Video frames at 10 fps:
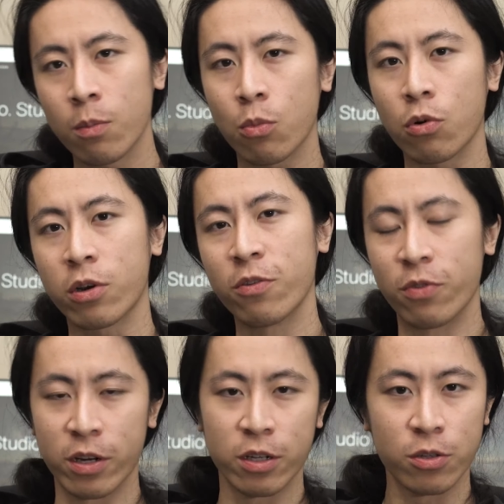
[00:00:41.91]
more
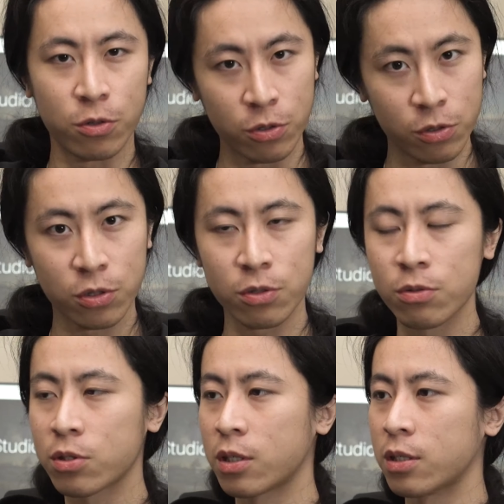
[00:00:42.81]
convenient to do so,
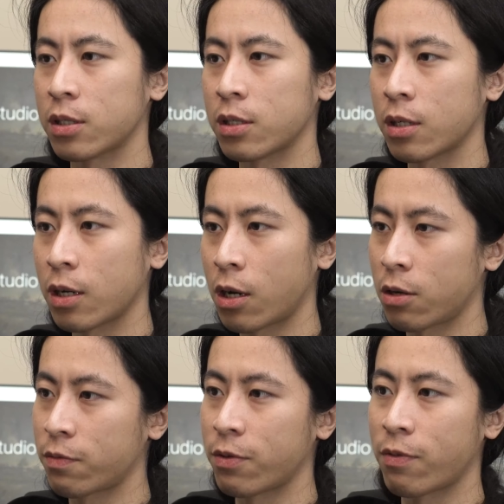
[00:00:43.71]
since a lot
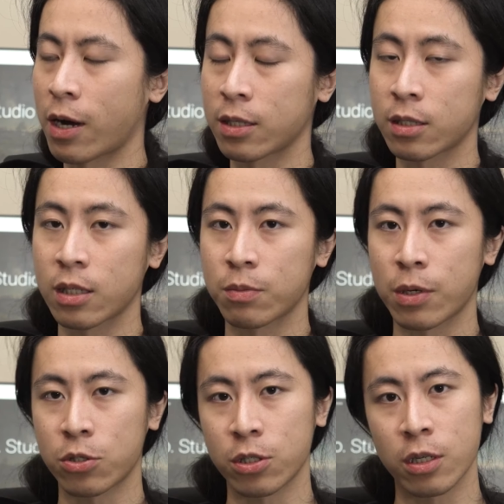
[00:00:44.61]
of devices,
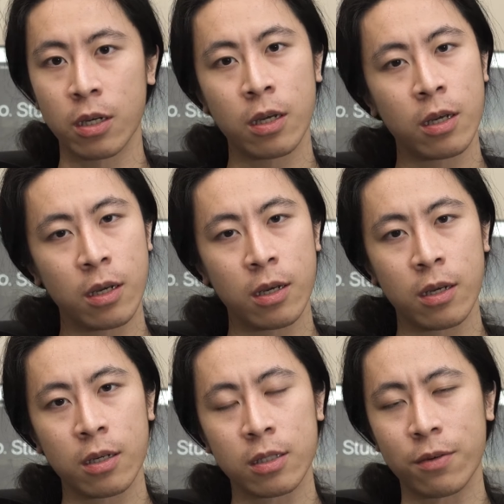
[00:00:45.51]
especially
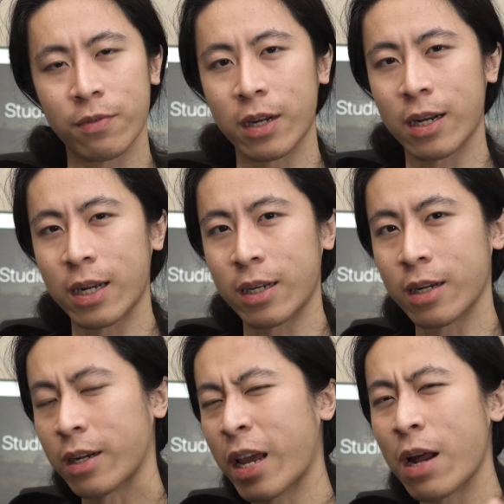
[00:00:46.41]
something like
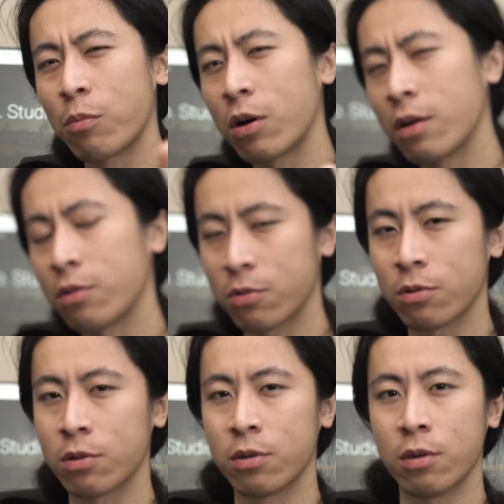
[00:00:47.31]
a camera
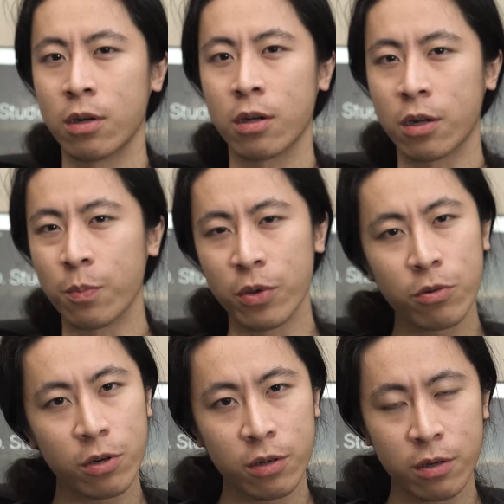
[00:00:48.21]
or a
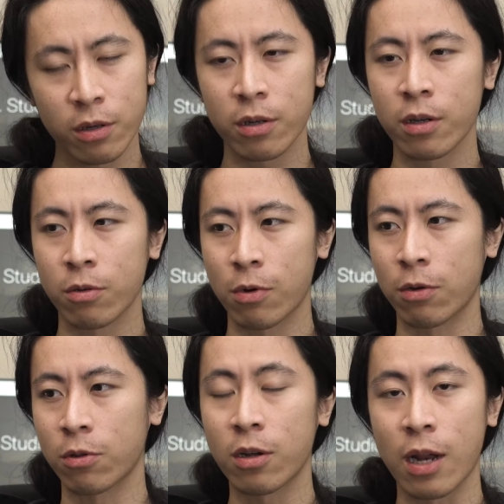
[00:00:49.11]
computer,
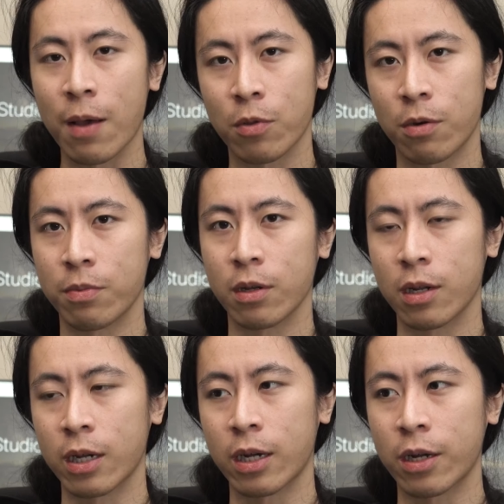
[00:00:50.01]
well, not a laptop, but
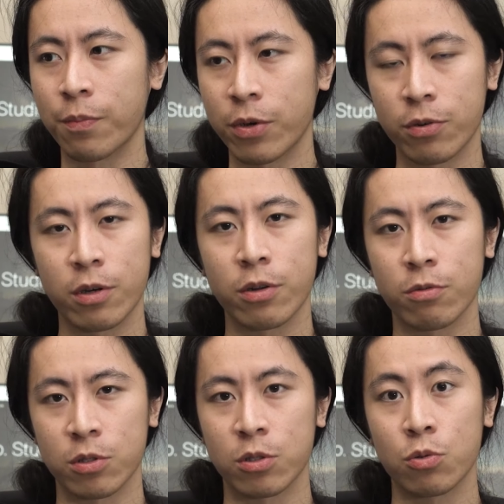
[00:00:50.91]
like a computer, you
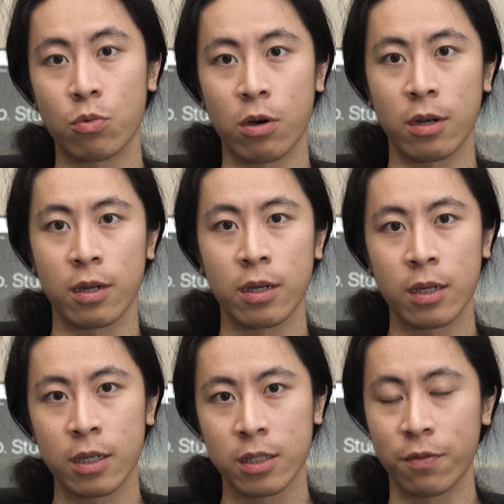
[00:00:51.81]
will still want
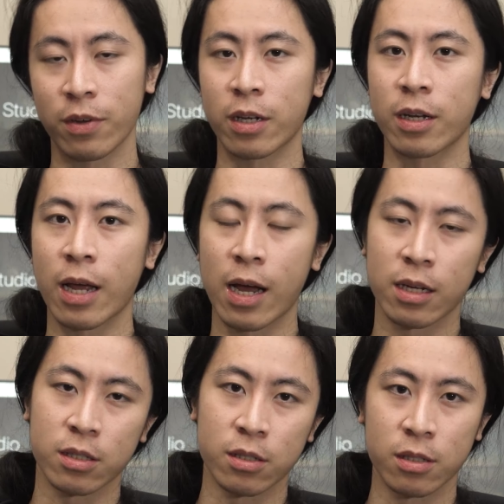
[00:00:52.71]
something that
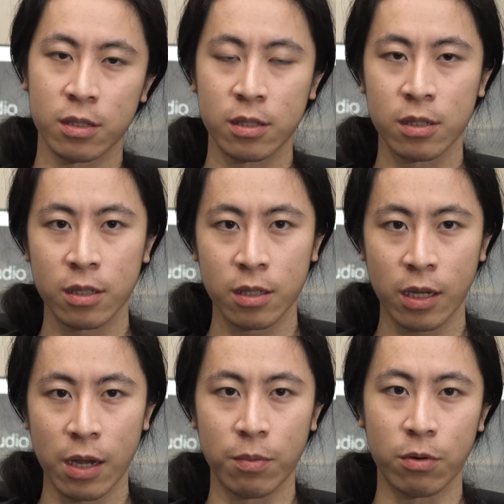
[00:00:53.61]
has a
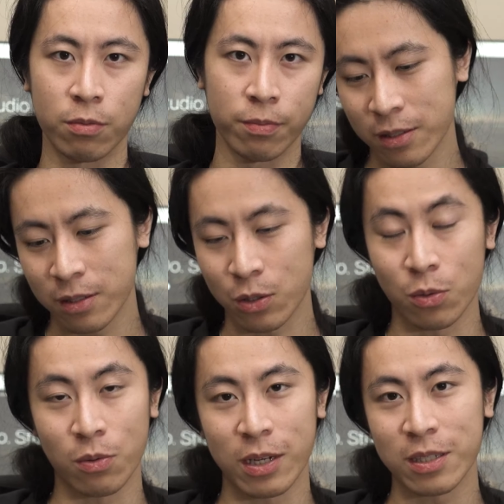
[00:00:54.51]
cable.
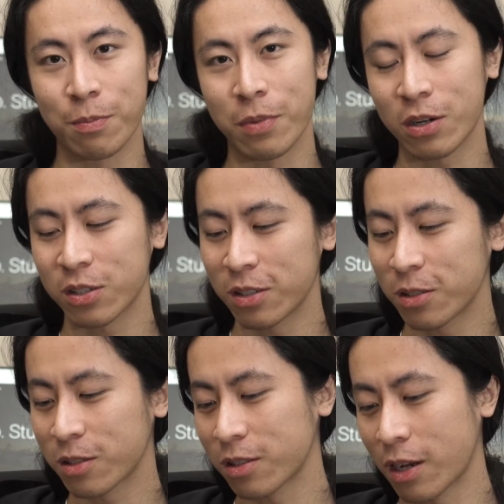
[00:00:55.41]
So let's unbox
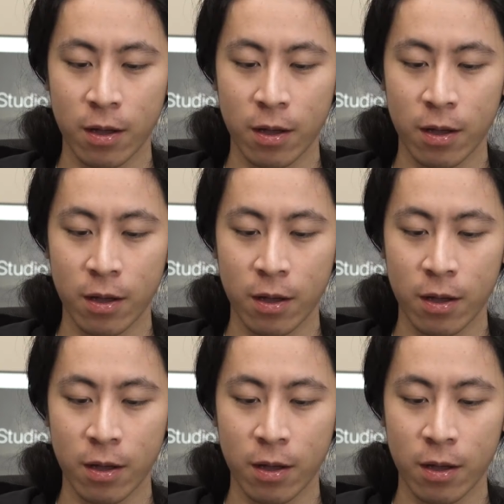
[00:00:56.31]
this.